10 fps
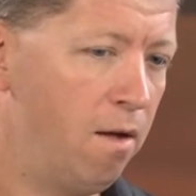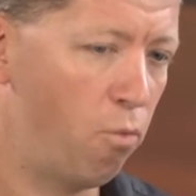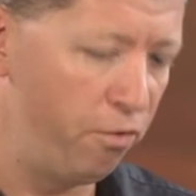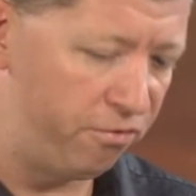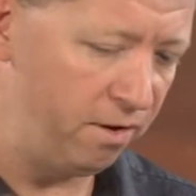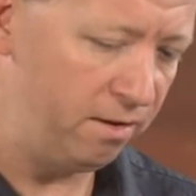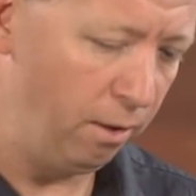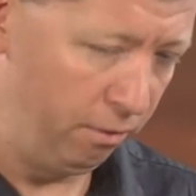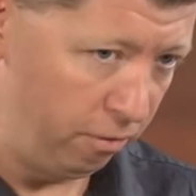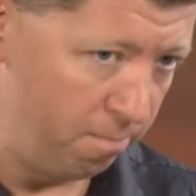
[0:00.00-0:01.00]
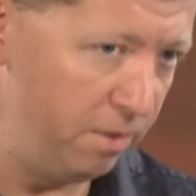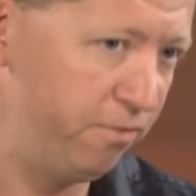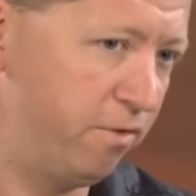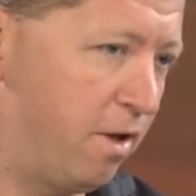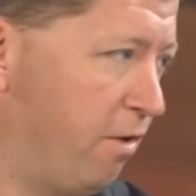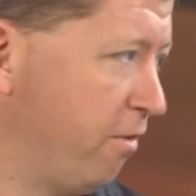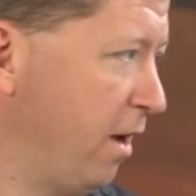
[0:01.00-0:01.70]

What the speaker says: When we sit down and do the business case